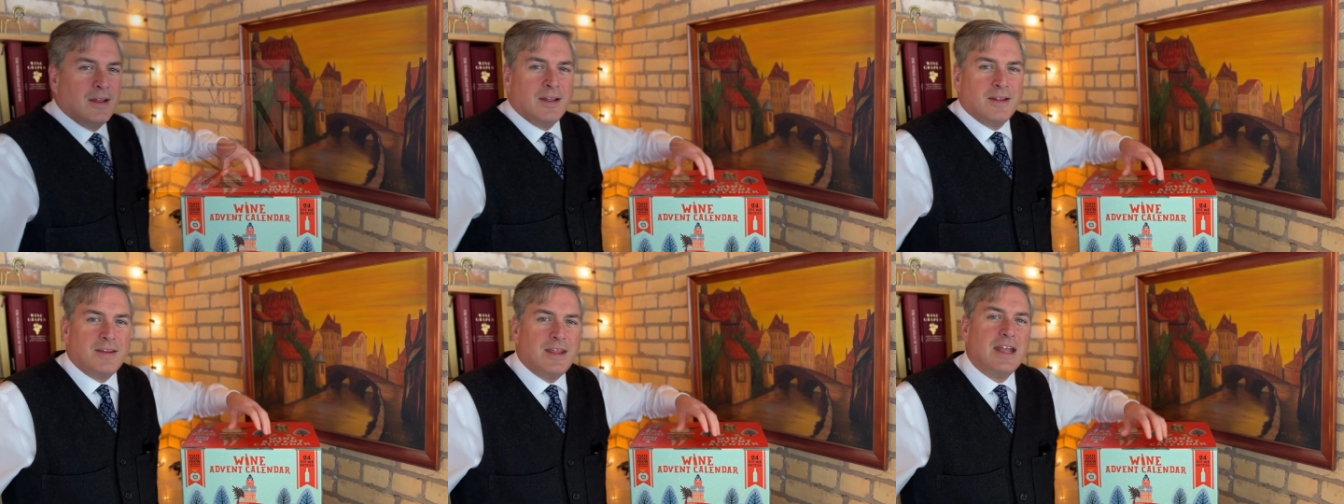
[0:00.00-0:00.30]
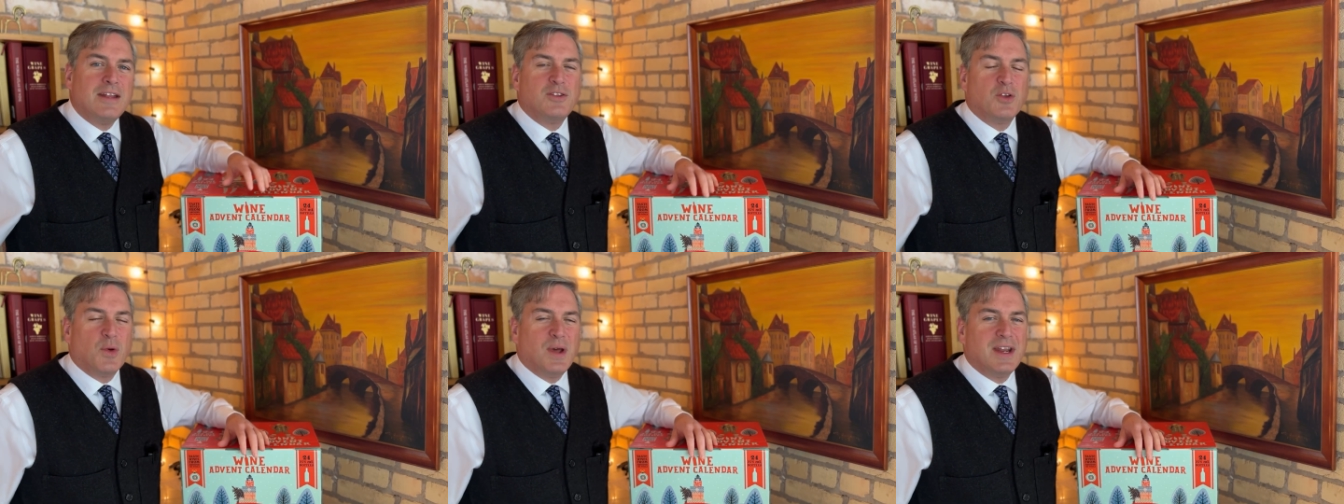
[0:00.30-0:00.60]

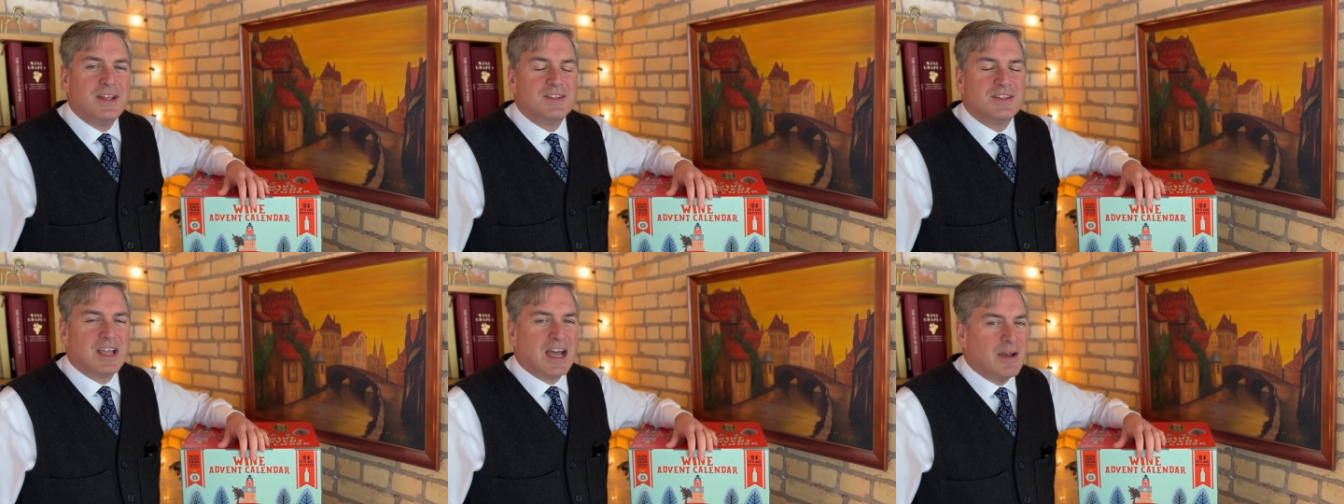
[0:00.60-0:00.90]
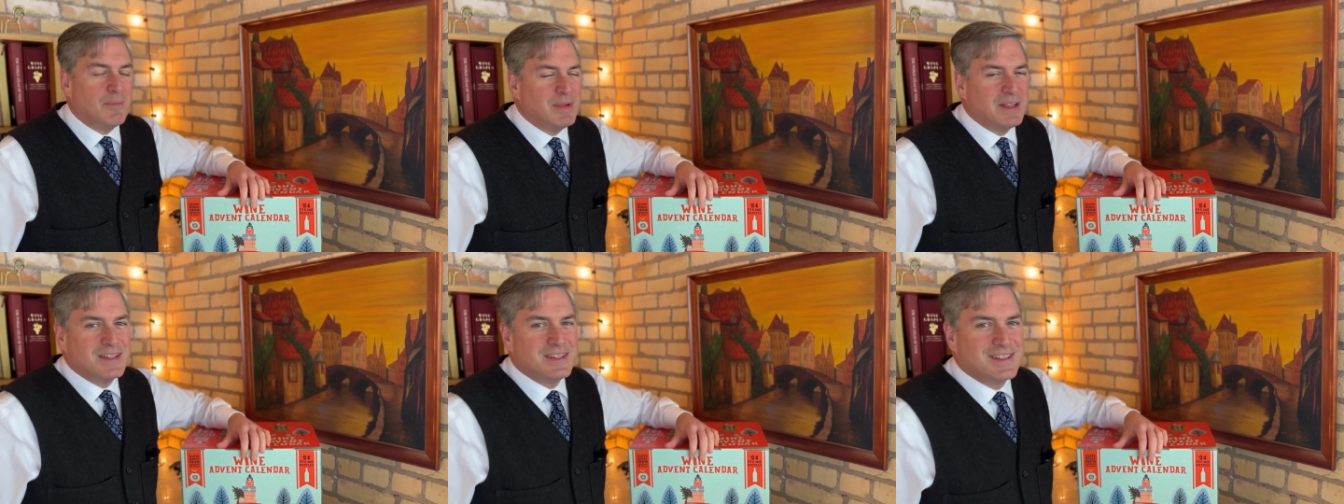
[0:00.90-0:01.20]
Day 20's
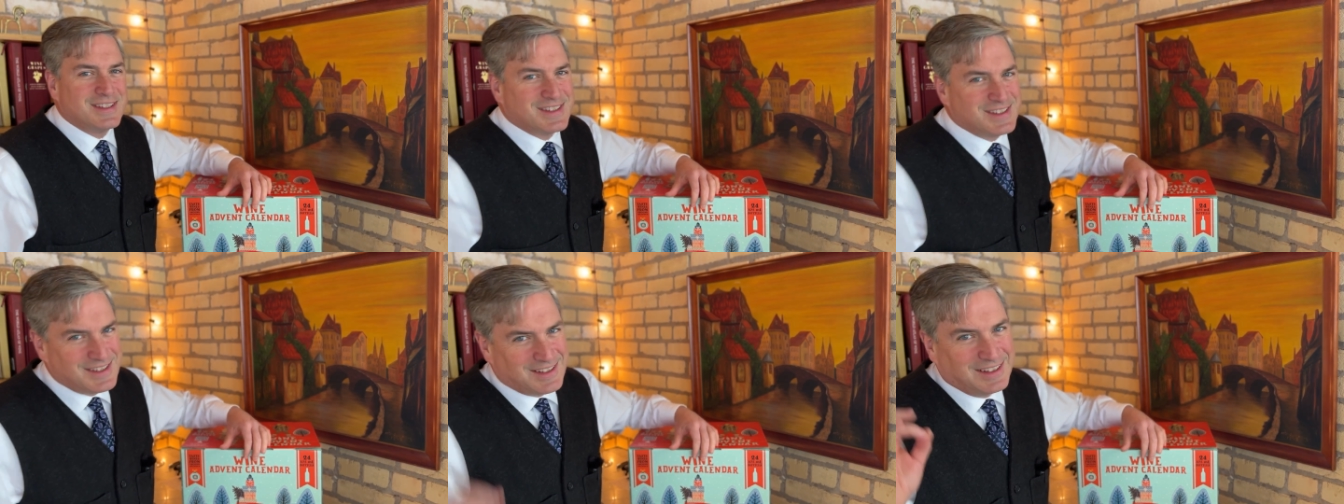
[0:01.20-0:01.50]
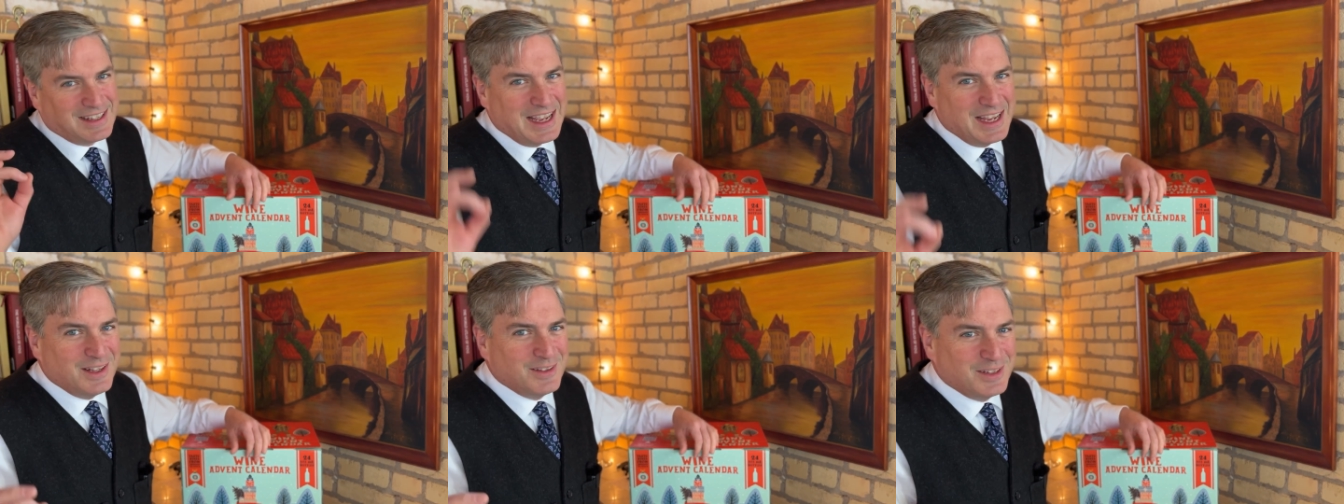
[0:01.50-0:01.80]
got me
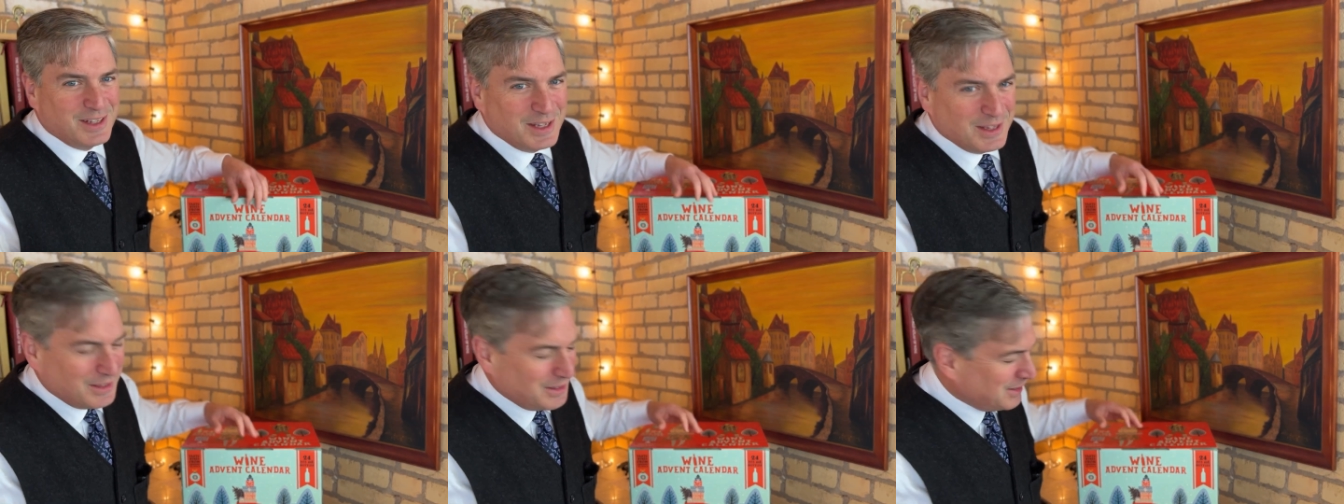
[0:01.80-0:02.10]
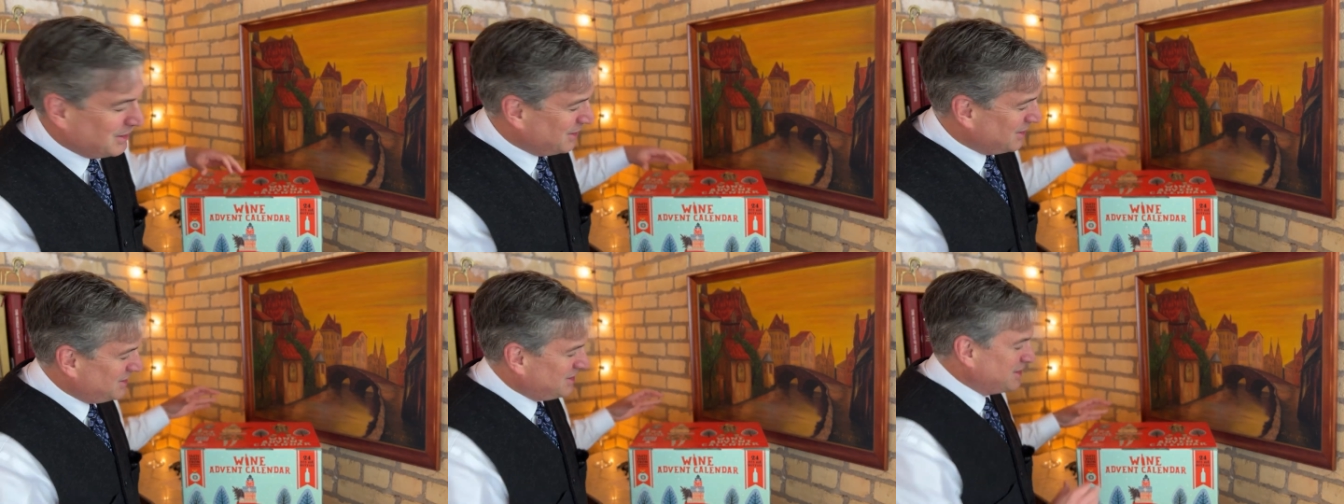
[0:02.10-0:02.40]
slightly
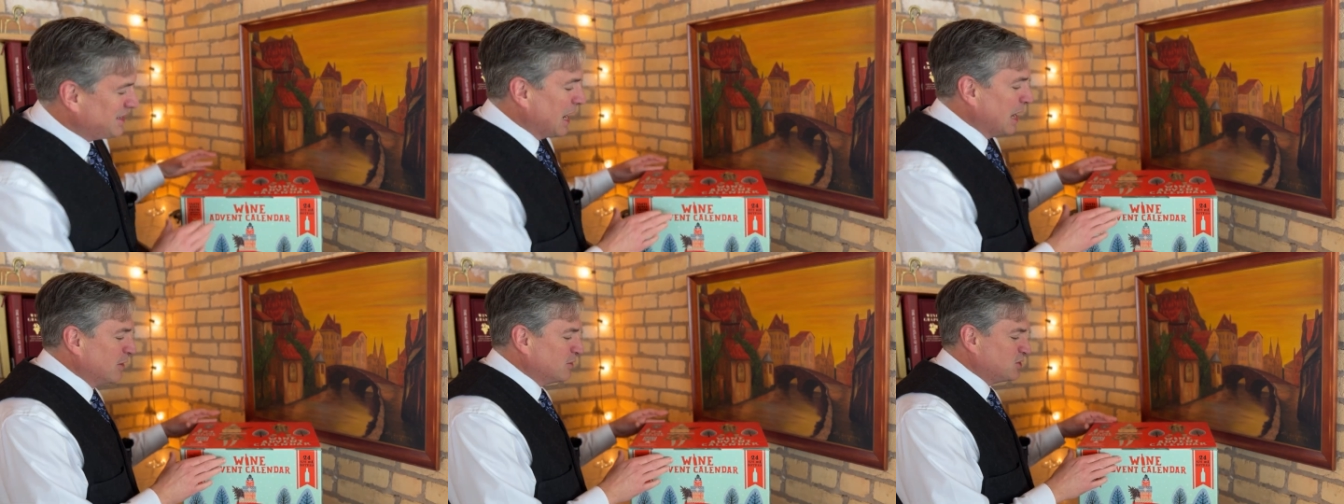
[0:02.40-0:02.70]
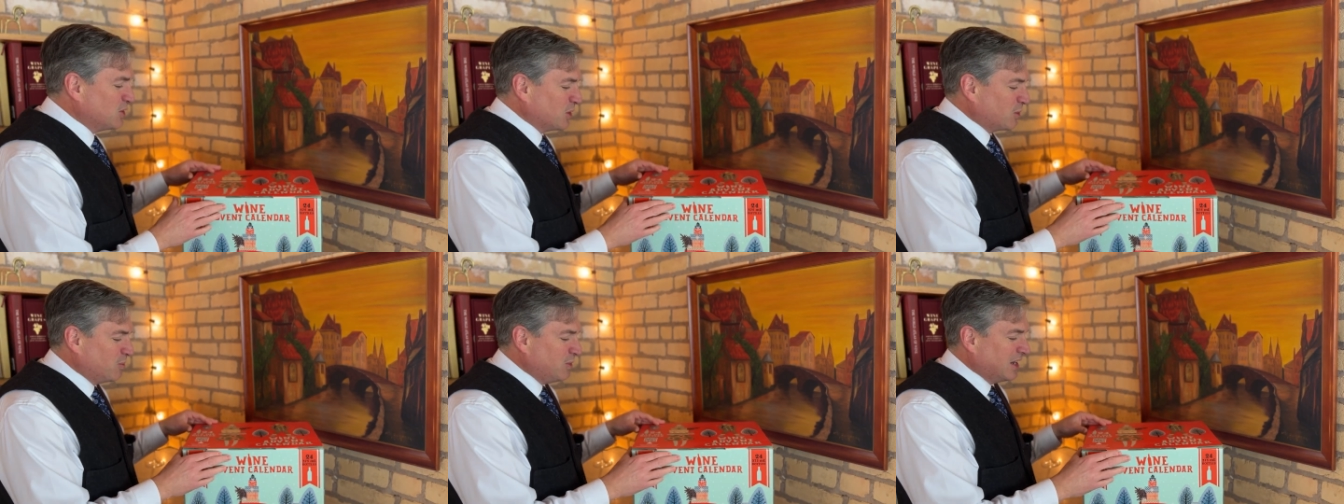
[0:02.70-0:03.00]

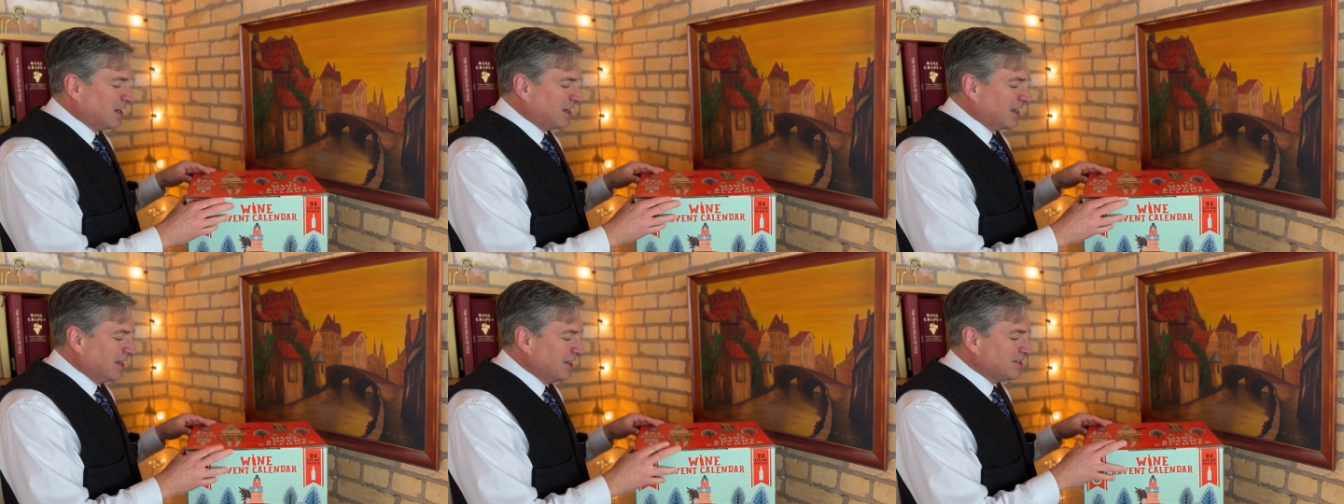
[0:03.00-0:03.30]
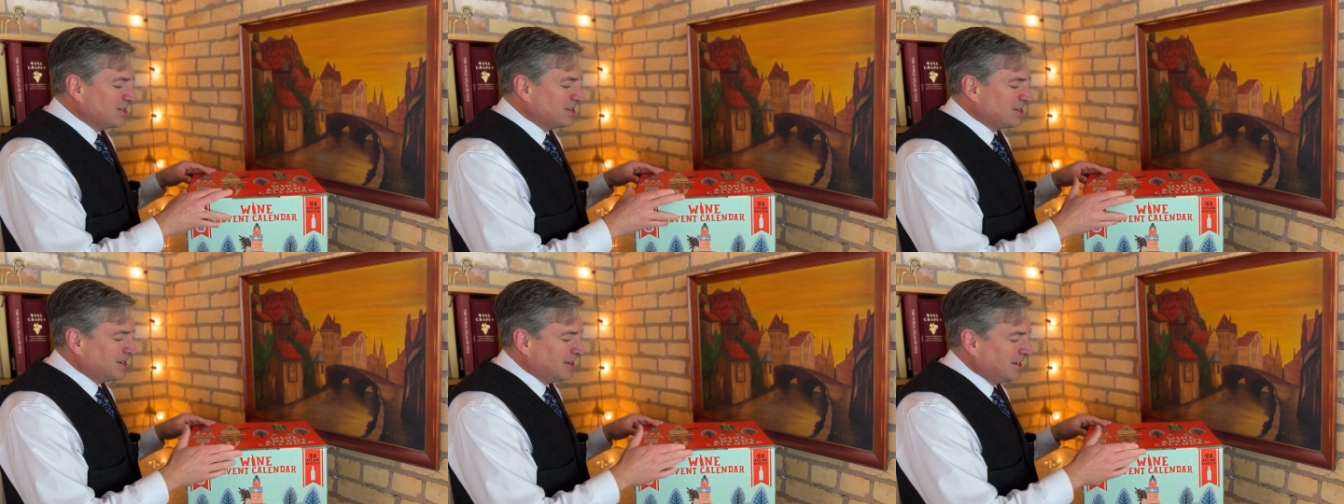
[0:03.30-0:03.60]
nostalgic
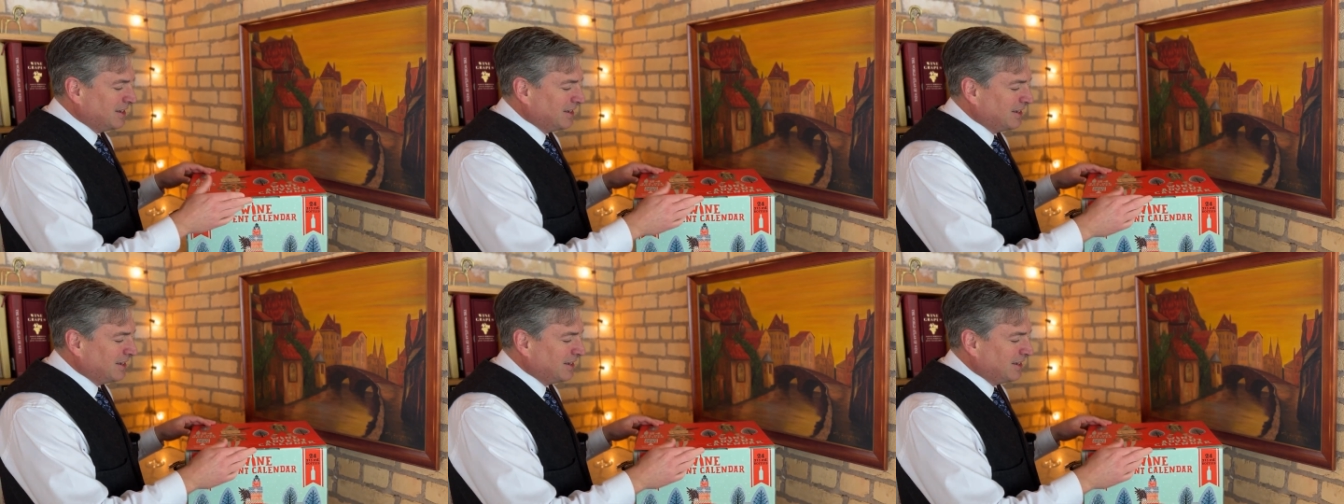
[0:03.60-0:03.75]
because,